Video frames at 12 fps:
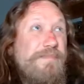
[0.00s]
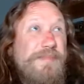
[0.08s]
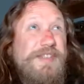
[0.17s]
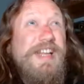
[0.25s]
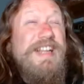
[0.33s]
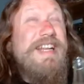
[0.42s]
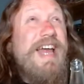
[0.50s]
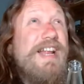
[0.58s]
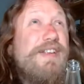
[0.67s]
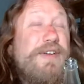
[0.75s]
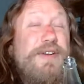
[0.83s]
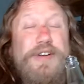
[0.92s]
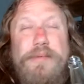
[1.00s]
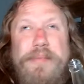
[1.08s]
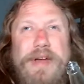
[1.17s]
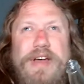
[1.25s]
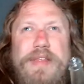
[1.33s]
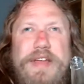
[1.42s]
Still glad to drop
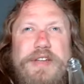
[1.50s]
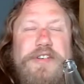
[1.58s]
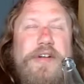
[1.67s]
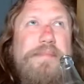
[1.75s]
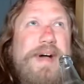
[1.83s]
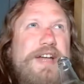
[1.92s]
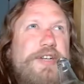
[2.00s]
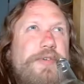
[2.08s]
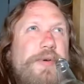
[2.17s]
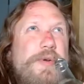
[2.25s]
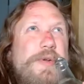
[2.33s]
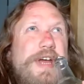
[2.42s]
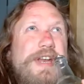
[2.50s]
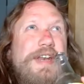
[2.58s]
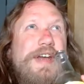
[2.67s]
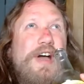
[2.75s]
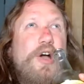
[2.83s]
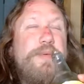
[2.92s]
that you dropped by, Jeroen,
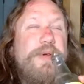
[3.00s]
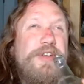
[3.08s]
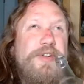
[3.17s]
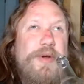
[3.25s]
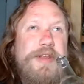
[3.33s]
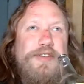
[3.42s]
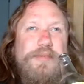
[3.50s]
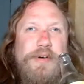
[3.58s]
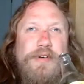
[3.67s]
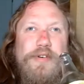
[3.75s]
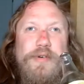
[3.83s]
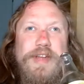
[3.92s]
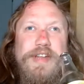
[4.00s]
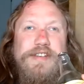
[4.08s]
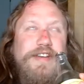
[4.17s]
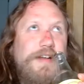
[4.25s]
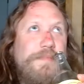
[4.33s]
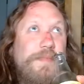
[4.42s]
and I hope you enjoyed it tomorrow.
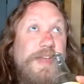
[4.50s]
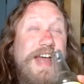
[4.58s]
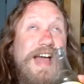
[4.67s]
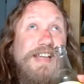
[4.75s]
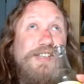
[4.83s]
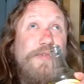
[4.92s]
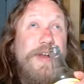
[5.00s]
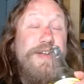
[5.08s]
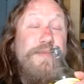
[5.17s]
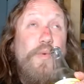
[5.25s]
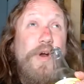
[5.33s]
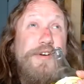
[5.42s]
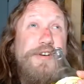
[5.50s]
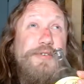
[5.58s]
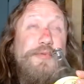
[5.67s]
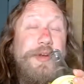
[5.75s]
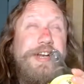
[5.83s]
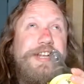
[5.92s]
It has already one or two
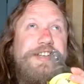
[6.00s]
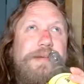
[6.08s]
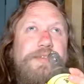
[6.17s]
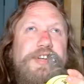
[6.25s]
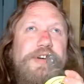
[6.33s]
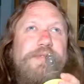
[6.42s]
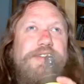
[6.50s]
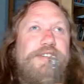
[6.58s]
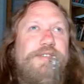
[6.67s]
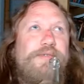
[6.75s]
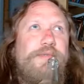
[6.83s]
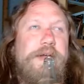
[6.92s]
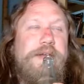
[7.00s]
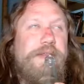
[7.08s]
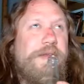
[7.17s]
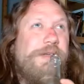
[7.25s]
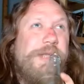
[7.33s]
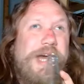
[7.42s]
really dumb jokes, so
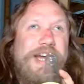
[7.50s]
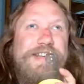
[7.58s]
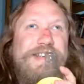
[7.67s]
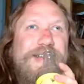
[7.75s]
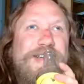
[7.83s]
there's that.